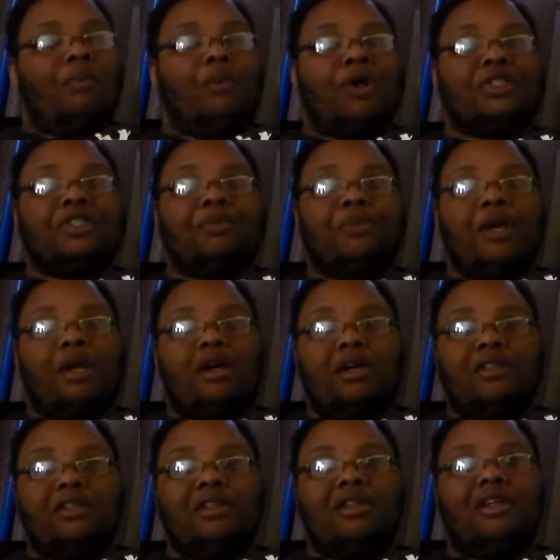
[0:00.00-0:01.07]
Martian
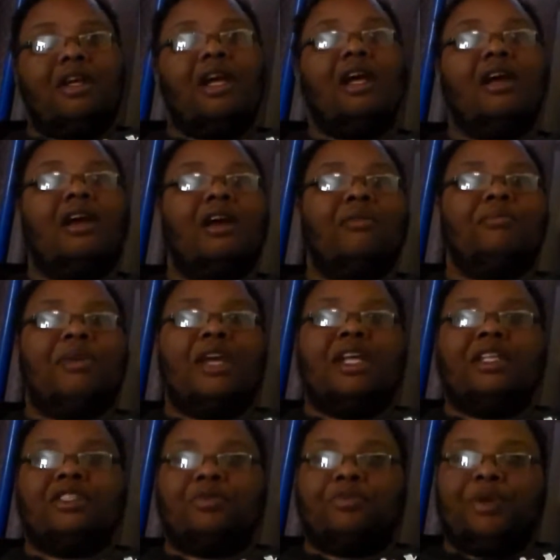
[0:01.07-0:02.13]
Manhunter
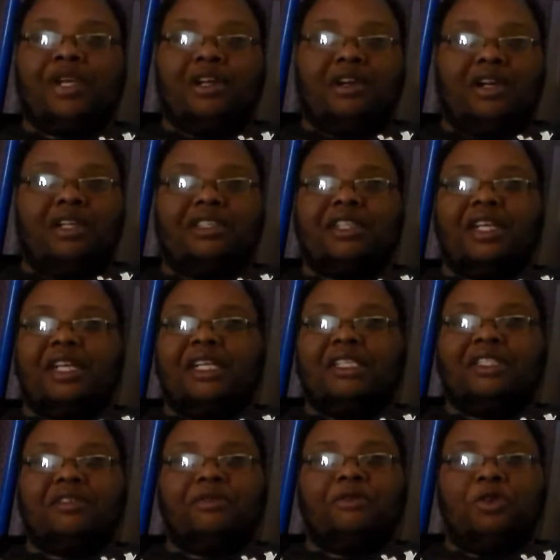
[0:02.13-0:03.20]
made his appearance and
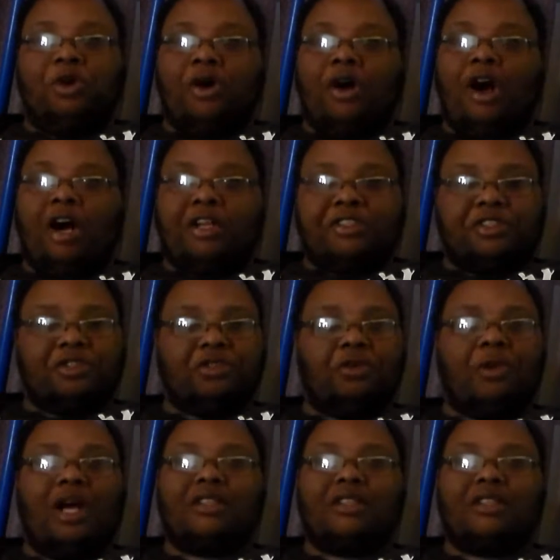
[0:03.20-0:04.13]
he's in full costume.